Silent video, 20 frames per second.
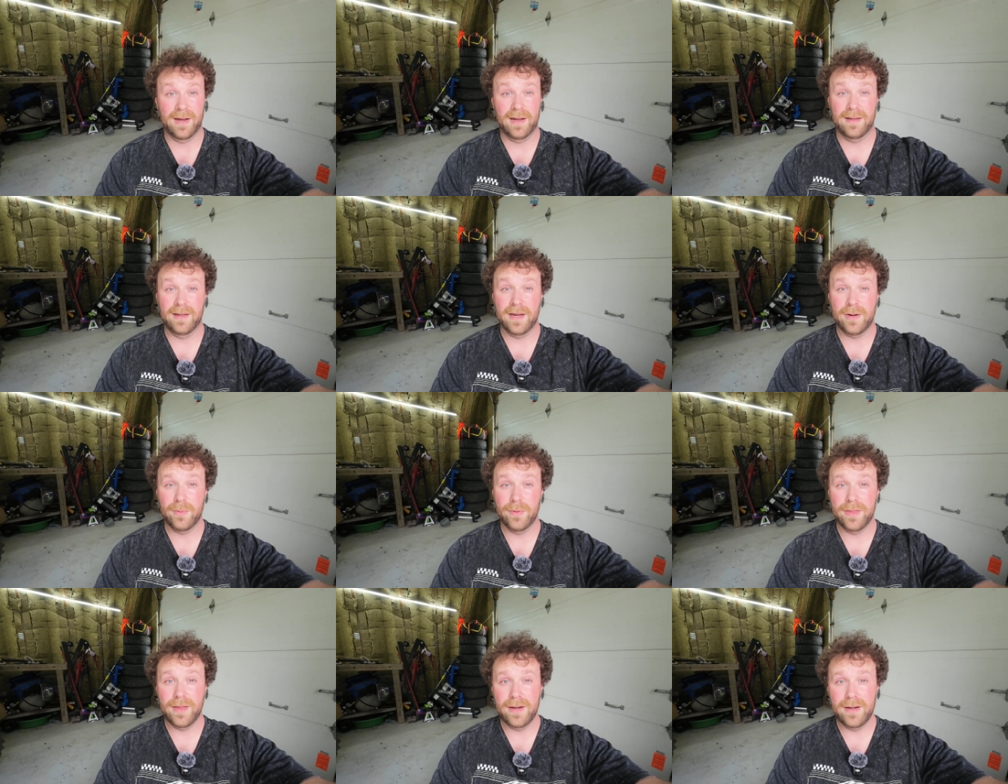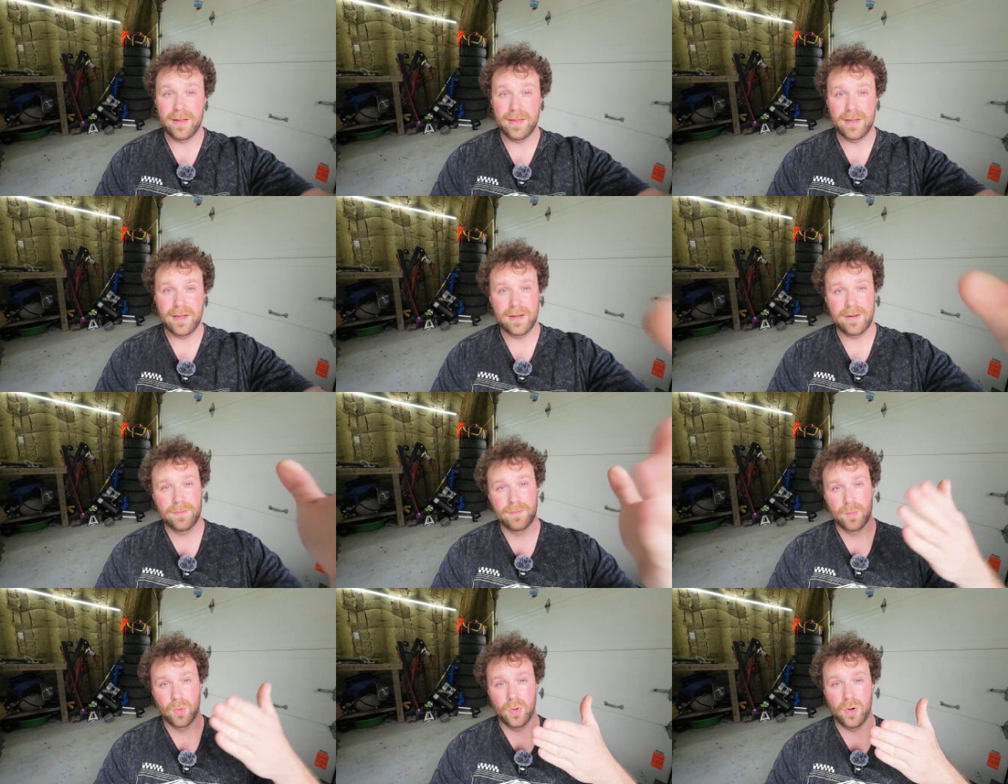And like with
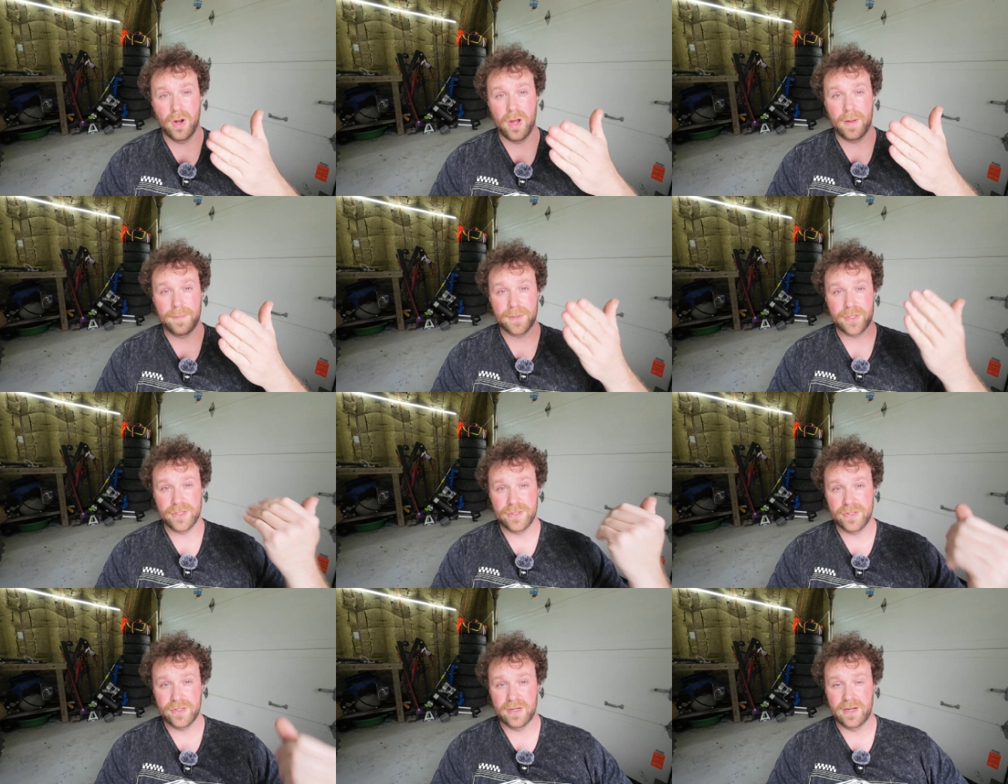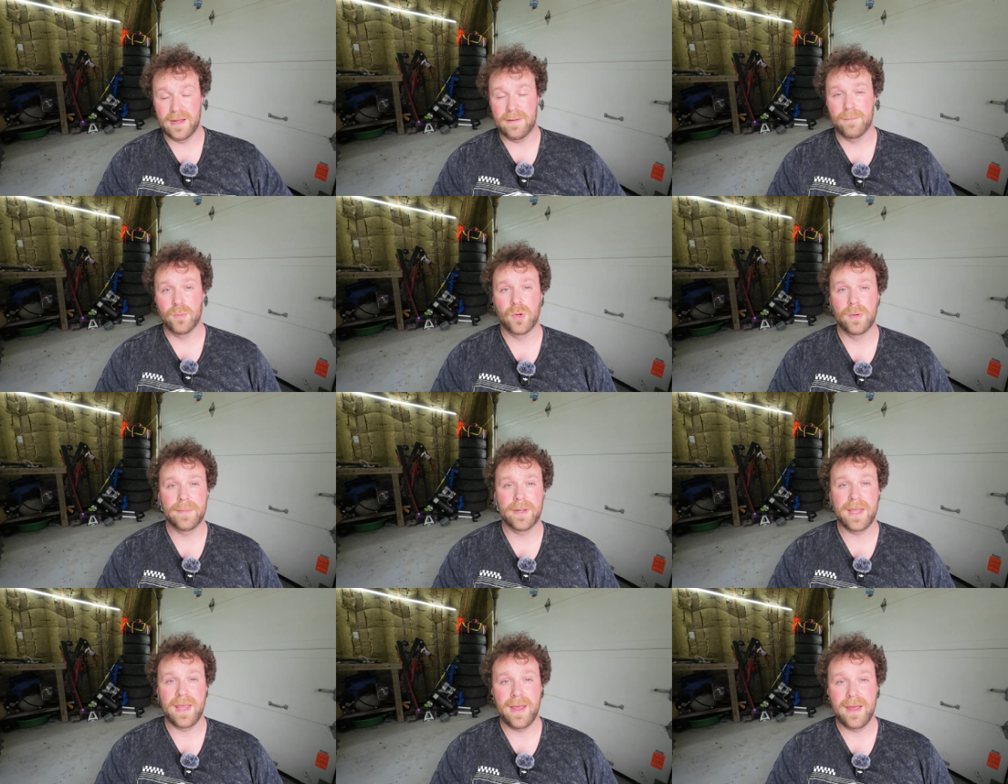anything, more options, you're going to have
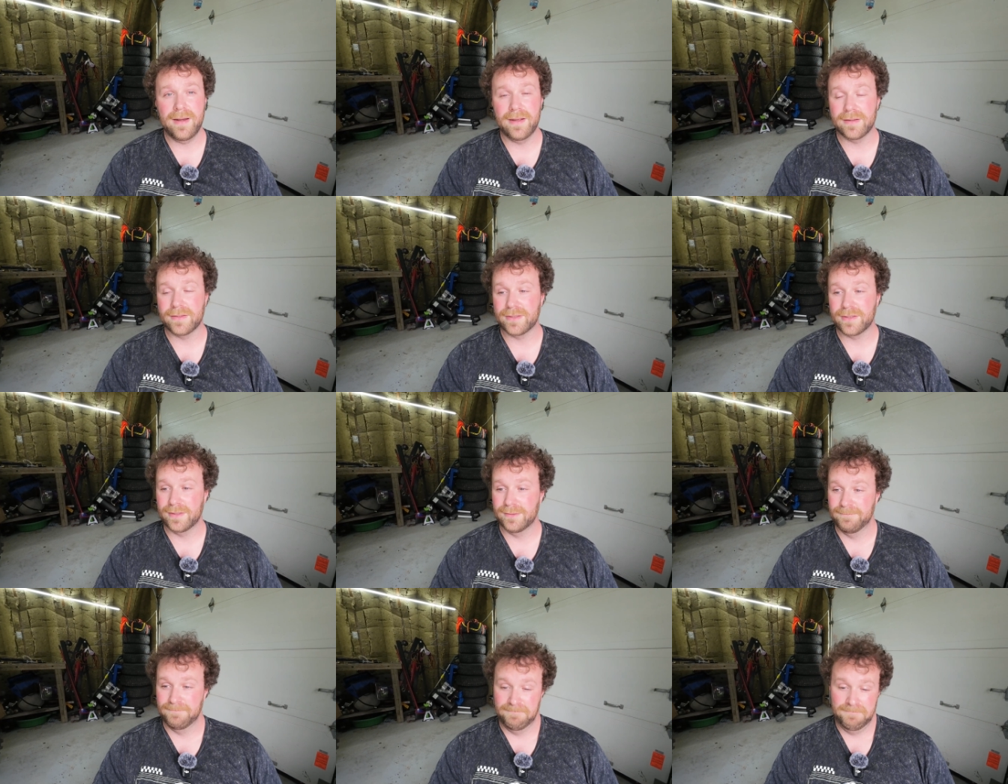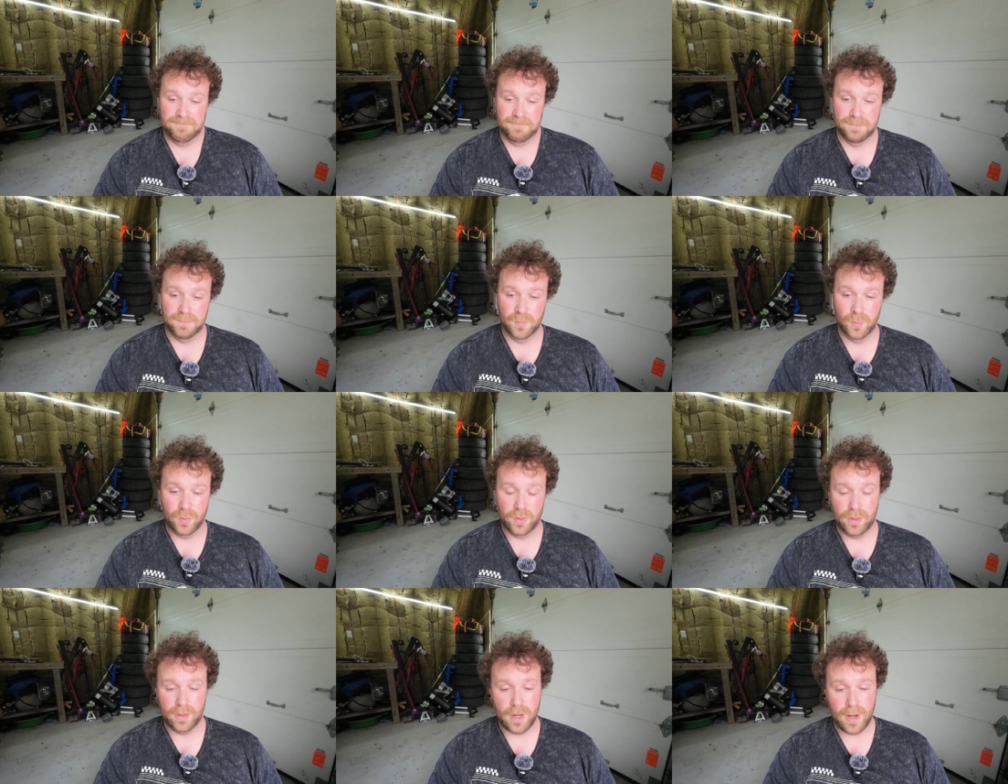more mechanics,
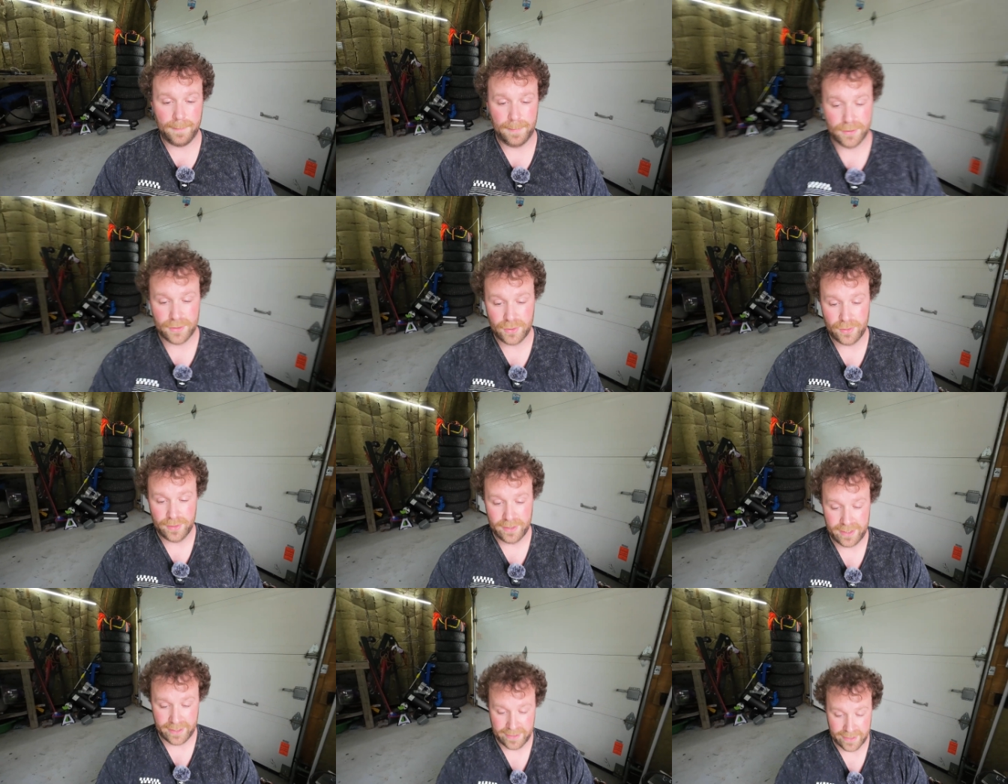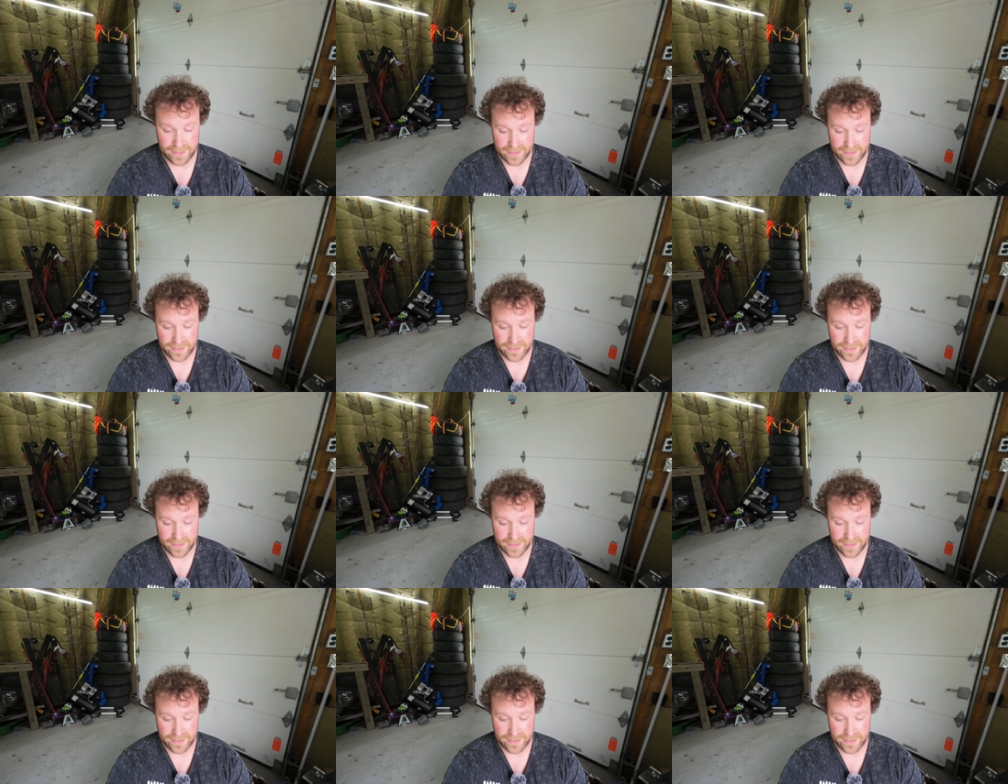more opportunity.